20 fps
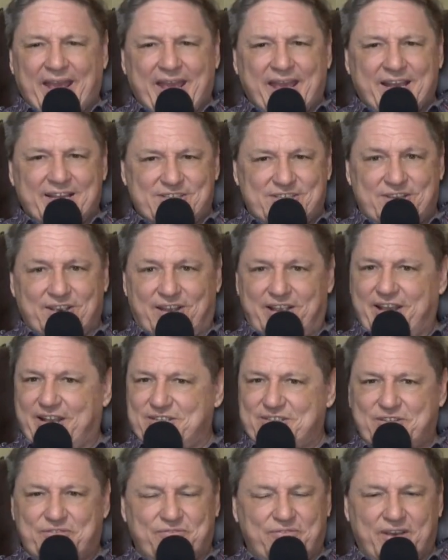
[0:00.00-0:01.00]
It's
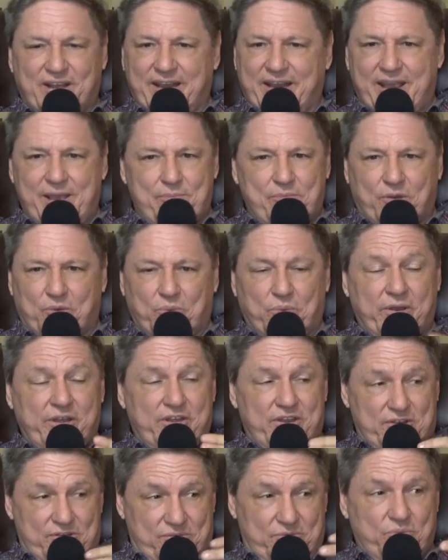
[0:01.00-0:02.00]
it's funny, but when
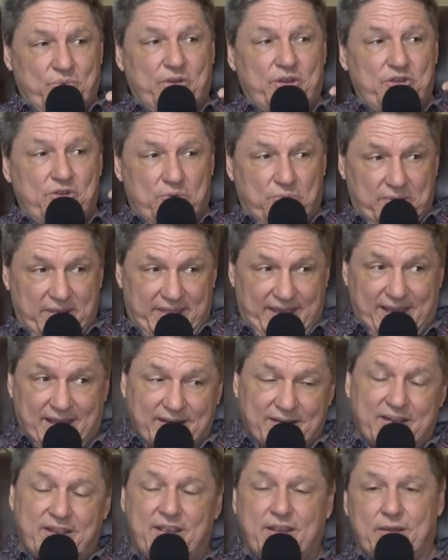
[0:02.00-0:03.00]
you when you're
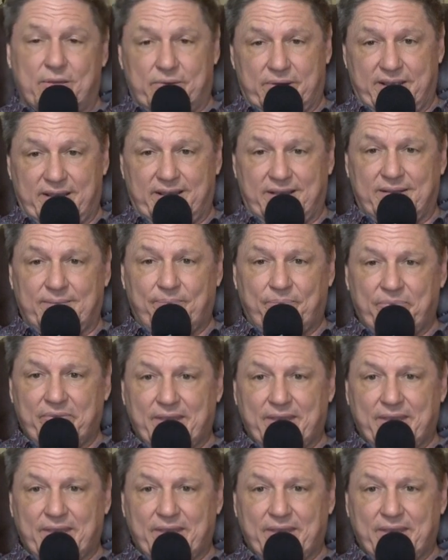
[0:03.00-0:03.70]
without hearing